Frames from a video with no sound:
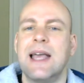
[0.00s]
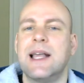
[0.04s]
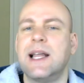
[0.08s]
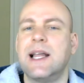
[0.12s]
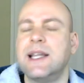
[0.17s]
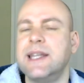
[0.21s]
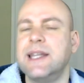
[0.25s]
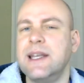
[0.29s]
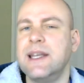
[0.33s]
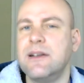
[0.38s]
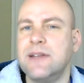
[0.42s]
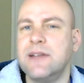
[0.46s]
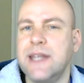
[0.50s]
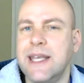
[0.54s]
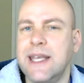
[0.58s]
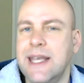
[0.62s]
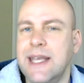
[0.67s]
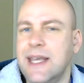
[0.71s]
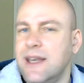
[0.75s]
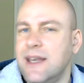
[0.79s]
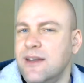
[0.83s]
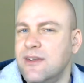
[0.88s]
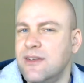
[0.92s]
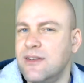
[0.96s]
clearly
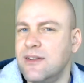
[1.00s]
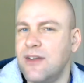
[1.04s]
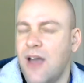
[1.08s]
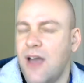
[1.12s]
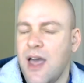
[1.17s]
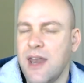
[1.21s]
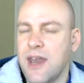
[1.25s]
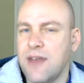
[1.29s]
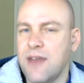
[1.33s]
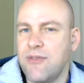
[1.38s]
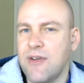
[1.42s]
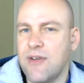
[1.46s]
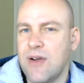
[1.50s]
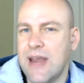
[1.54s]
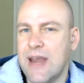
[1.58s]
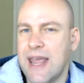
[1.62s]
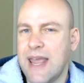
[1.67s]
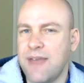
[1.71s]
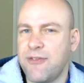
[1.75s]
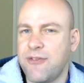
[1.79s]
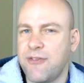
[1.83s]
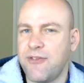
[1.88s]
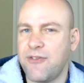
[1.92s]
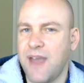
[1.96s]
it is not a very
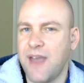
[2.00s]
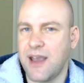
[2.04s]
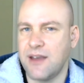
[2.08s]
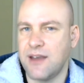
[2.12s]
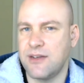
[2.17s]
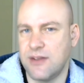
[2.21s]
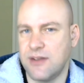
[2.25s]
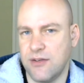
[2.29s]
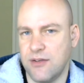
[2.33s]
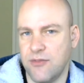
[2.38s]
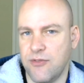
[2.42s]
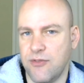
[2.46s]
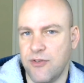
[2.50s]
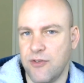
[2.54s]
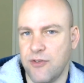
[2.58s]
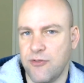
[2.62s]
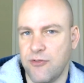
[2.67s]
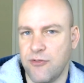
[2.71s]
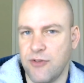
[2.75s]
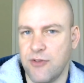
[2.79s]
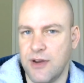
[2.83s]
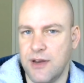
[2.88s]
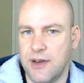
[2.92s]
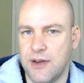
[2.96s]
effective
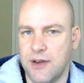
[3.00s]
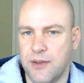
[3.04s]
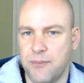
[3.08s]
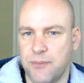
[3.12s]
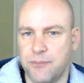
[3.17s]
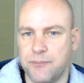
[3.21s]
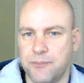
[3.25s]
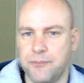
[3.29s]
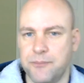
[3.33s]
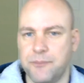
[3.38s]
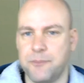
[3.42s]
freedom.